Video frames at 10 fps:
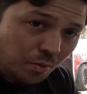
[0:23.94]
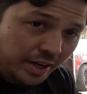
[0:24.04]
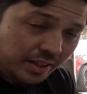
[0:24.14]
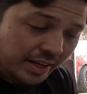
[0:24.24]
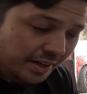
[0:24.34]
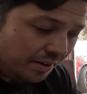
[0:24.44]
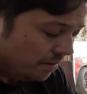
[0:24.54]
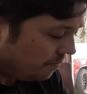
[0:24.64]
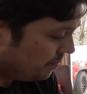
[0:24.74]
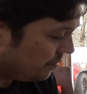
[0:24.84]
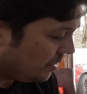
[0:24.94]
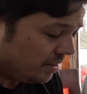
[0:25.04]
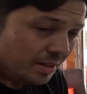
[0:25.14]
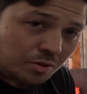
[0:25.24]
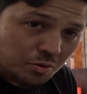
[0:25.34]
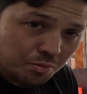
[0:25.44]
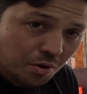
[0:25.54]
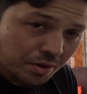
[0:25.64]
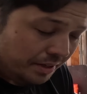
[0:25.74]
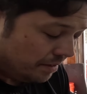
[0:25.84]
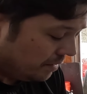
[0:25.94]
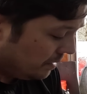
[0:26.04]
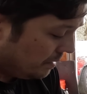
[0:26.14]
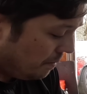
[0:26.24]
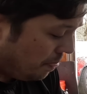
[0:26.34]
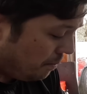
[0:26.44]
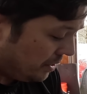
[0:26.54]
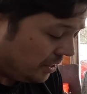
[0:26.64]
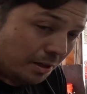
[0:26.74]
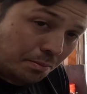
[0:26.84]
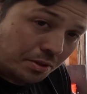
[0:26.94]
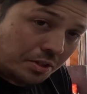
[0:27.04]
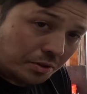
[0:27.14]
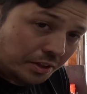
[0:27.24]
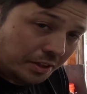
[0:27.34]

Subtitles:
a regulator that was broken, but the clip was still